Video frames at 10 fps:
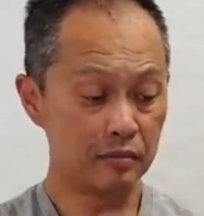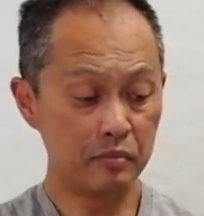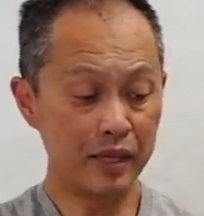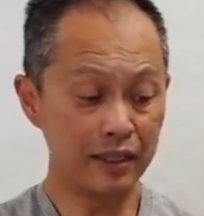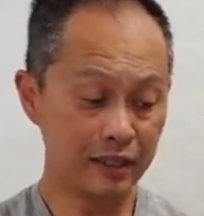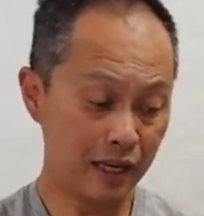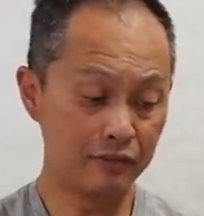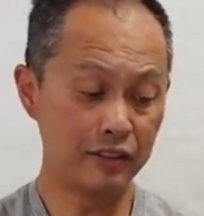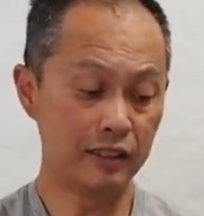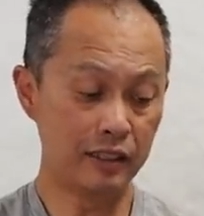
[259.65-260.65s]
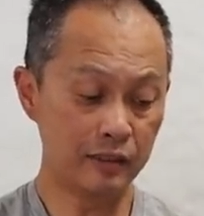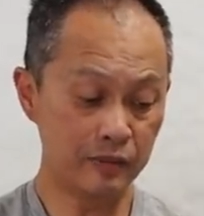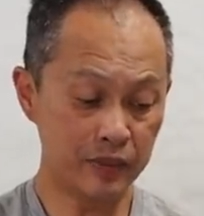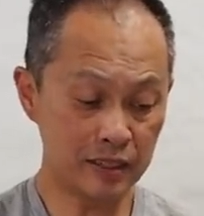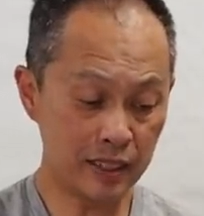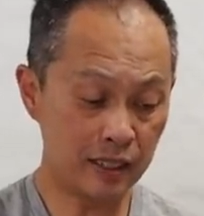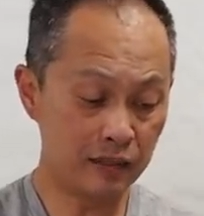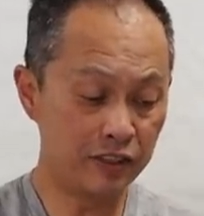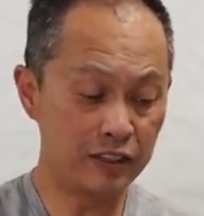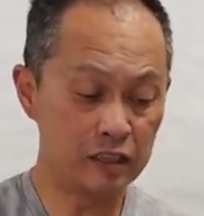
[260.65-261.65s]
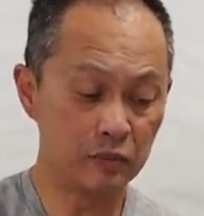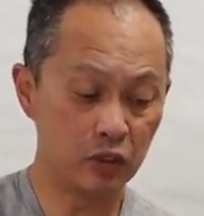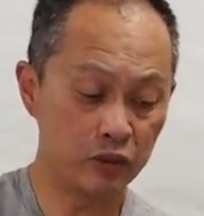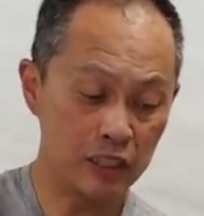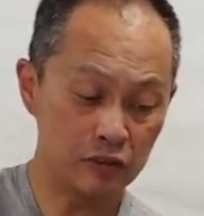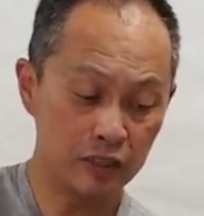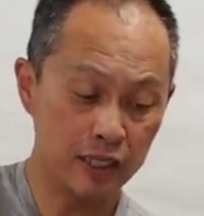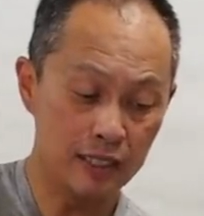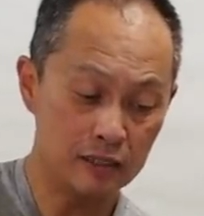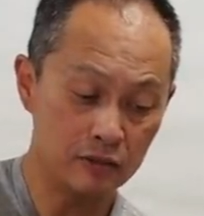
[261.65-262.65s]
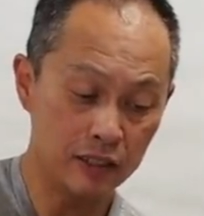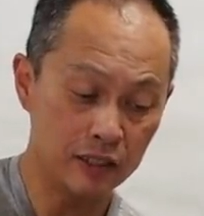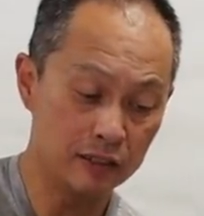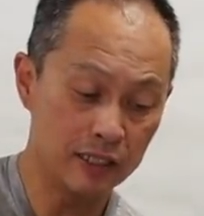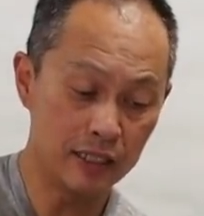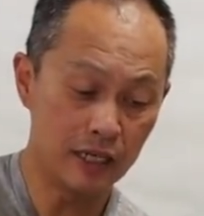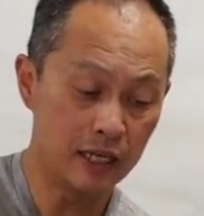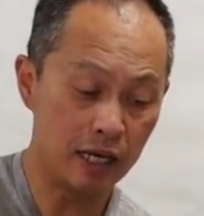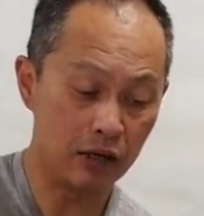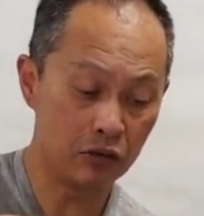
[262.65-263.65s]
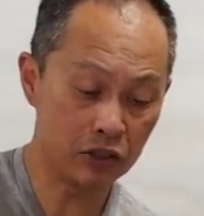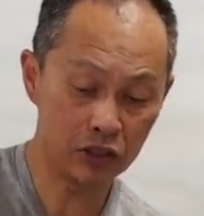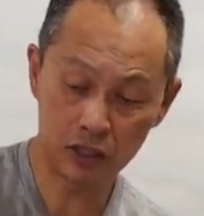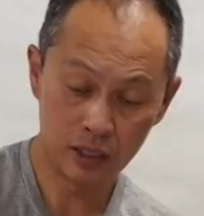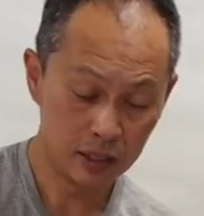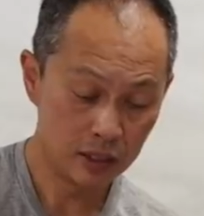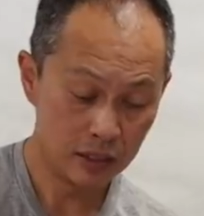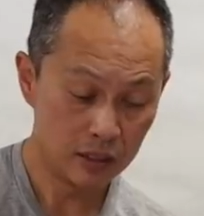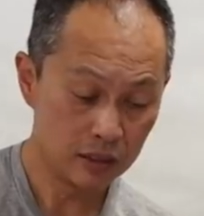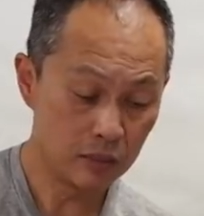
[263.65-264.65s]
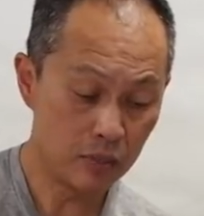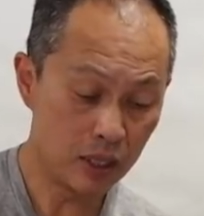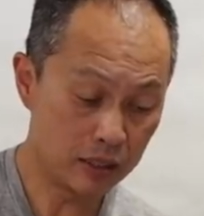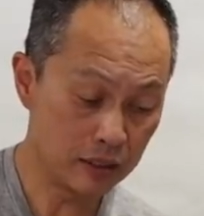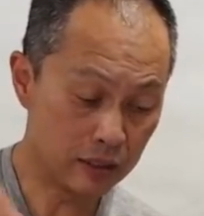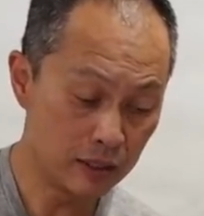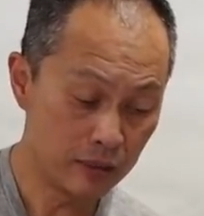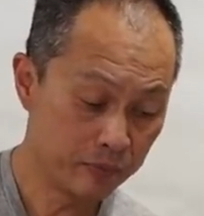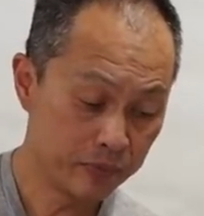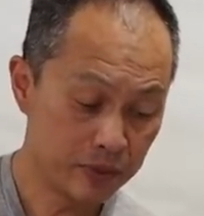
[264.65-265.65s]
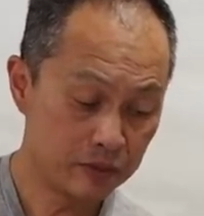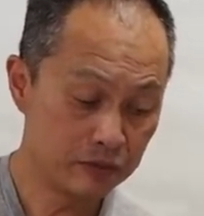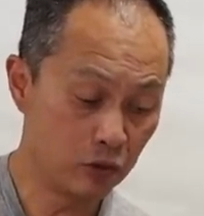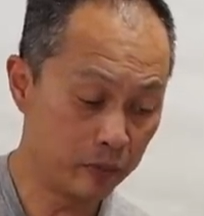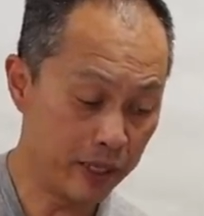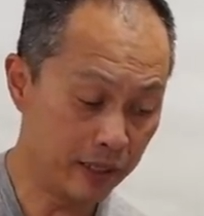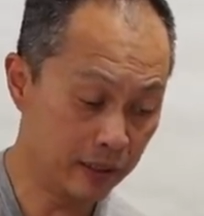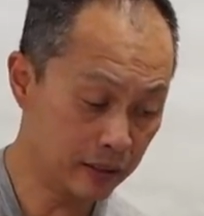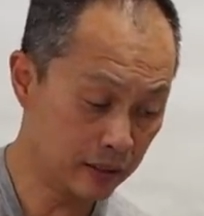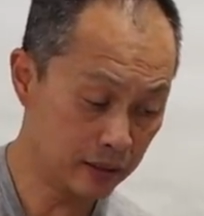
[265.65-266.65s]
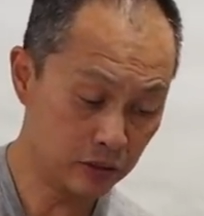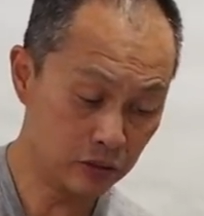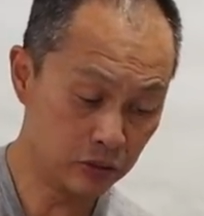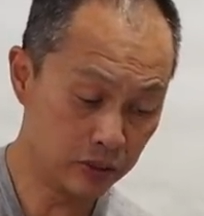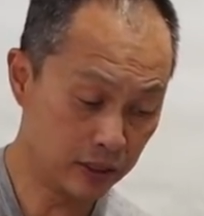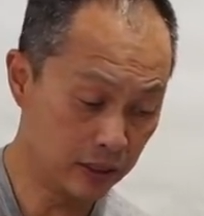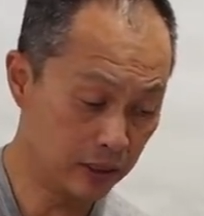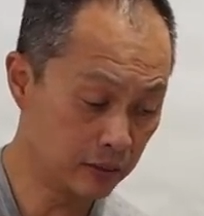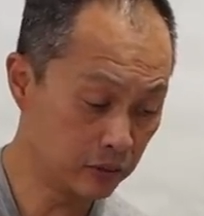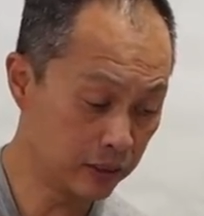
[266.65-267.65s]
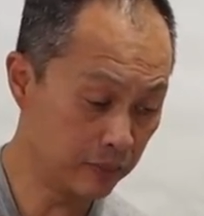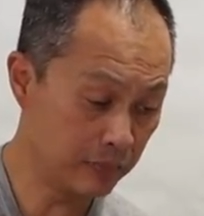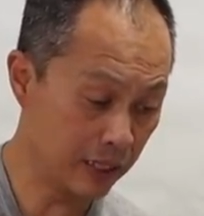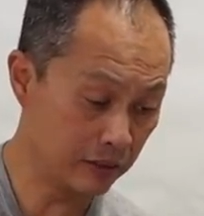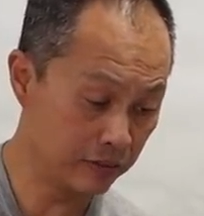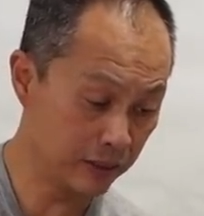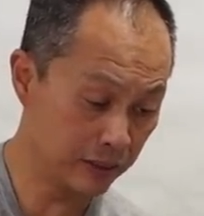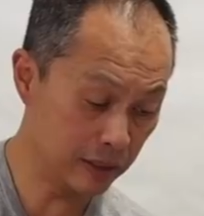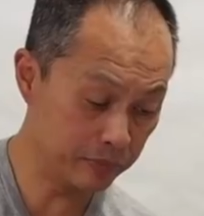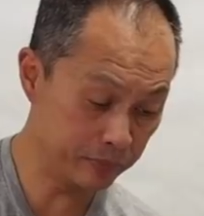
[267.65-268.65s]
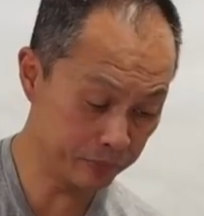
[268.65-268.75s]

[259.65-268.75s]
Metal everything. It's got a very small transfer case right here, and that allows the body floor pan to uh, to dip down very deep.